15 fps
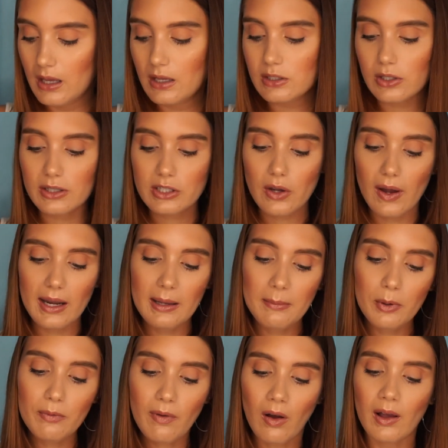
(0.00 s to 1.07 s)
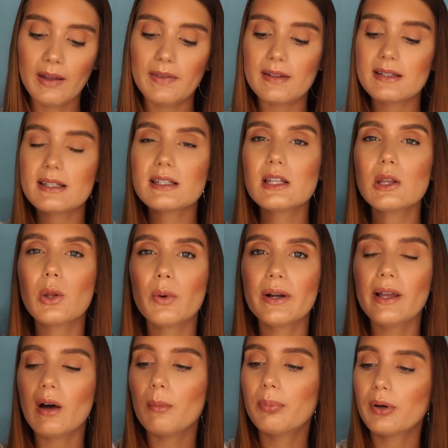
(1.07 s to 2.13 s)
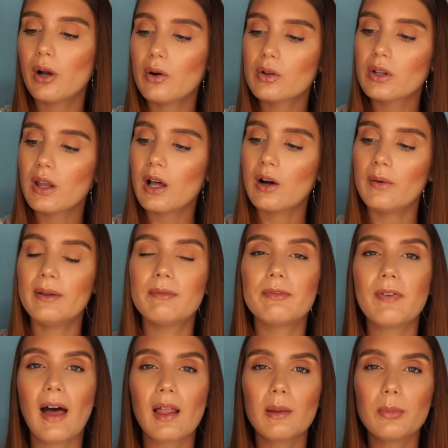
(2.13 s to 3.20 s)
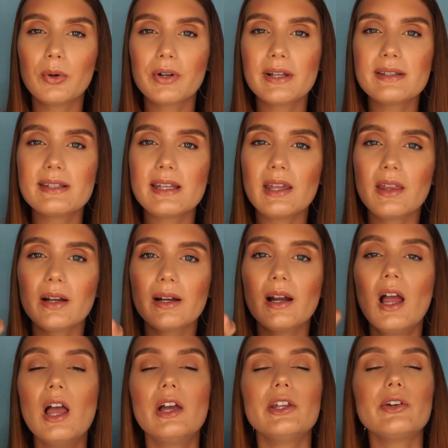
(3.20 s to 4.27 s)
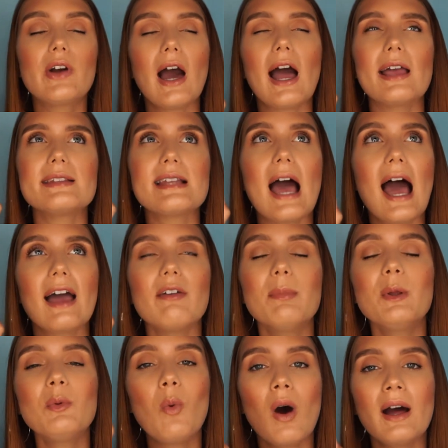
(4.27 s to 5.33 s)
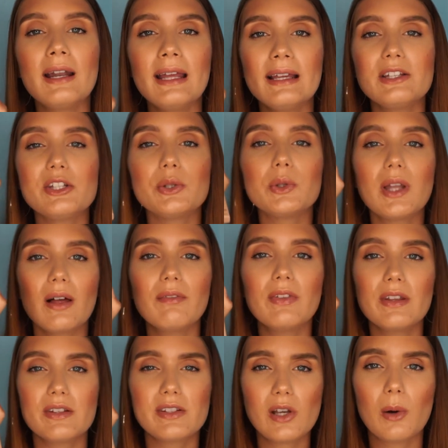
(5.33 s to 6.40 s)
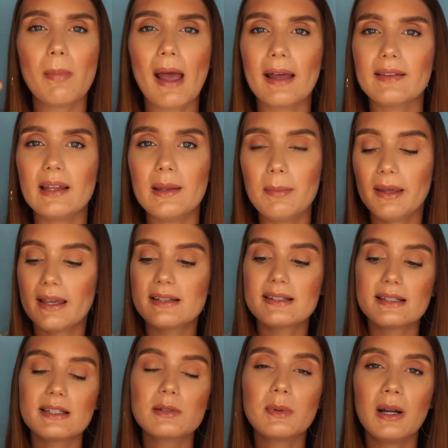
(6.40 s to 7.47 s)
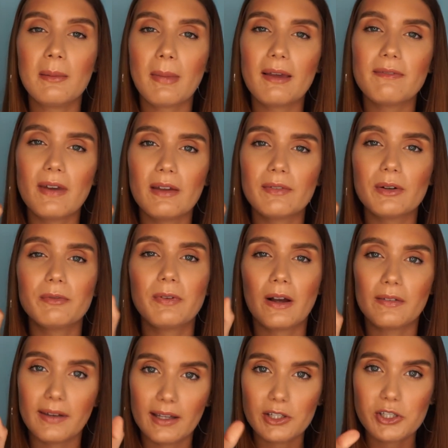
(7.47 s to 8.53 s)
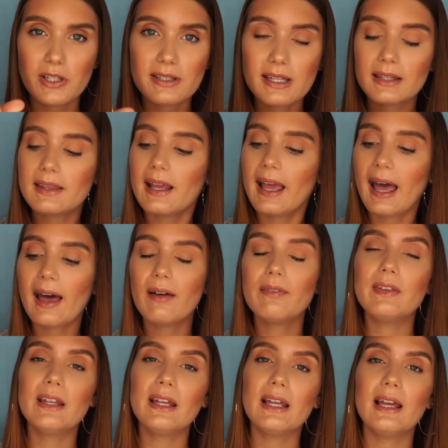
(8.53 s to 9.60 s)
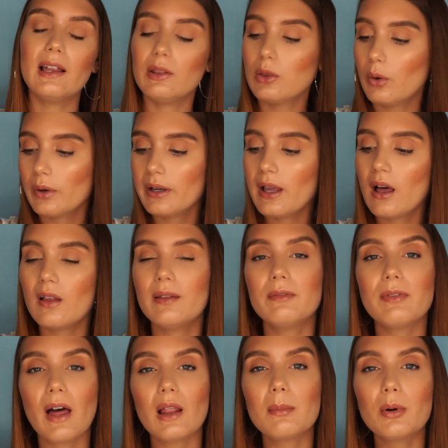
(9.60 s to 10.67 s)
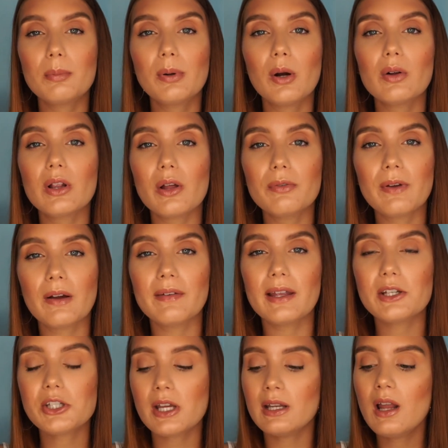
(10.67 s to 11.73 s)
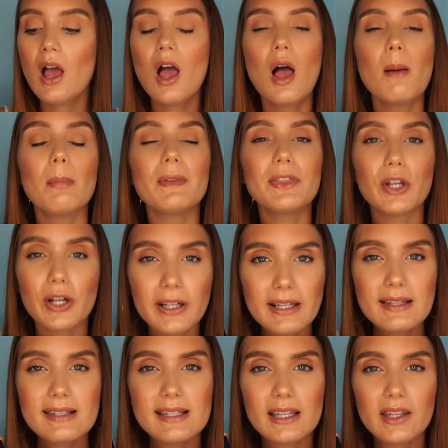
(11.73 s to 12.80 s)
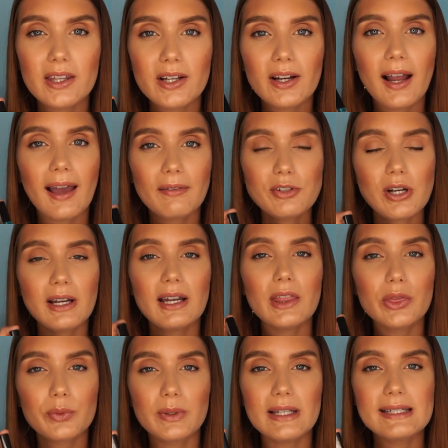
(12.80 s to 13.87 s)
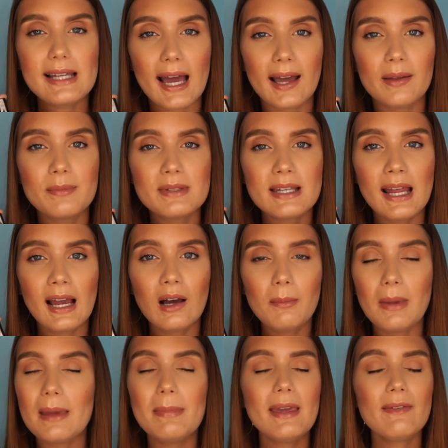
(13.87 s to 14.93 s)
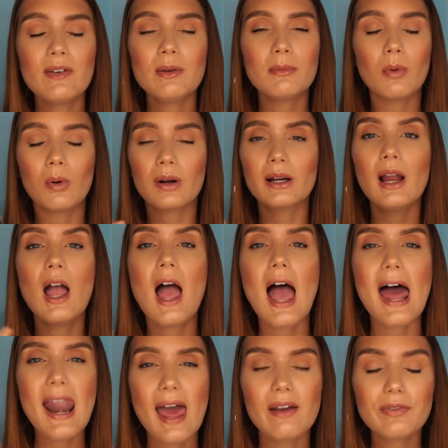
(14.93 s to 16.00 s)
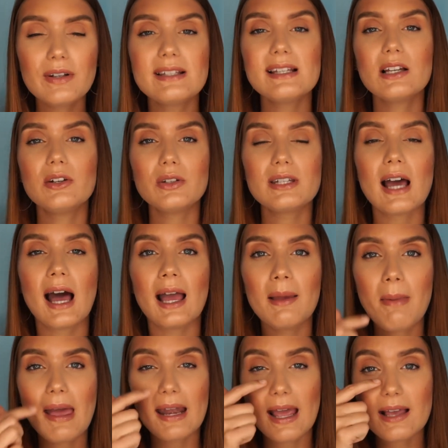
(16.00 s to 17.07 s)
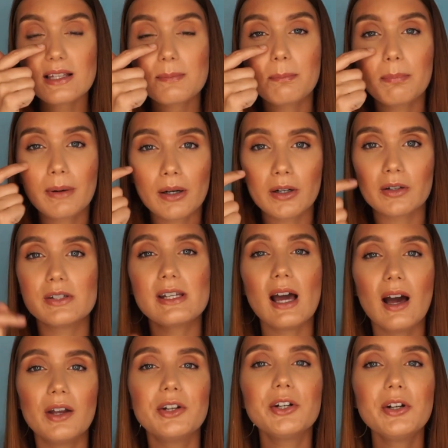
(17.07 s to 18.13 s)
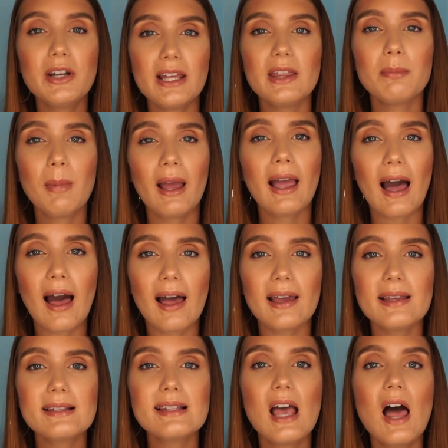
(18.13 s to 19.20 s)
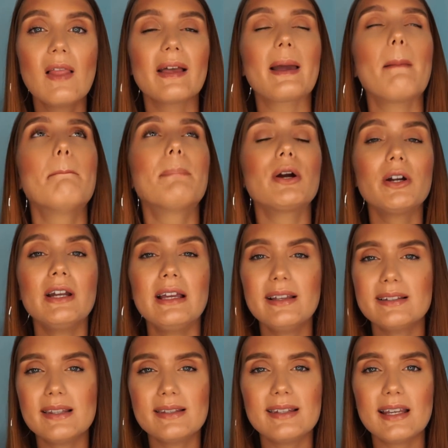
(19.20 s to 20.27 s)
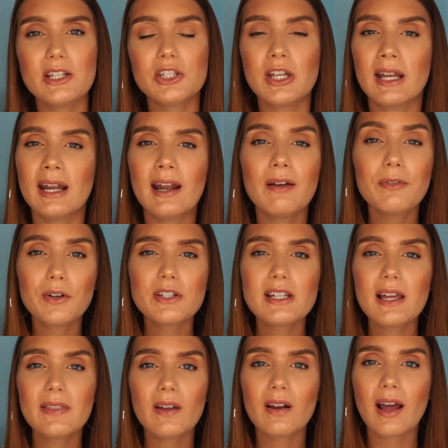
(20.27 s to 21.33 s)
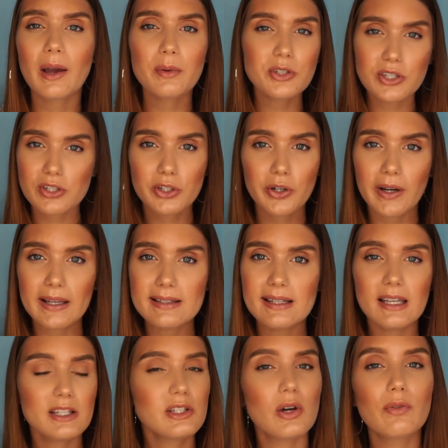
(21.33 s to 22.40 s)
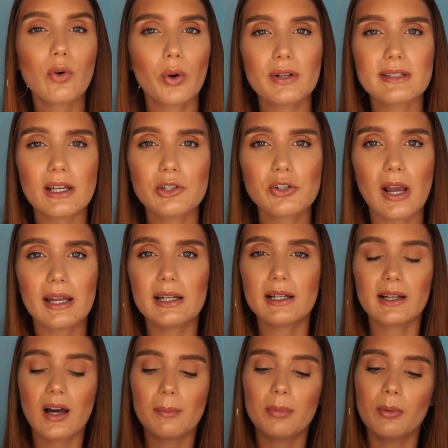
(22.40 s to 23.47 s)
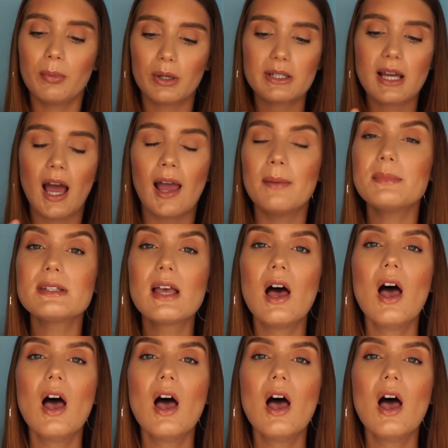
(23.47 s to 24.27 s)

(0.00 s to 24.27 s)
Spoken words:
So let's go ahead and move on. This is the L'Oreal Pro Glow Infallible Concealer. You guys, I've been wanting to love this so badly because this is one of my favorite foundations that they have, the L'Oreal Infallible Pro Glow Foundation. But their concealer, I've tried it 3 times now, maybe even more, and every single time it has burned underneath my eyes, like a burning sensation. And at first I thought I was just crazy, so of course I tried it a couple more times.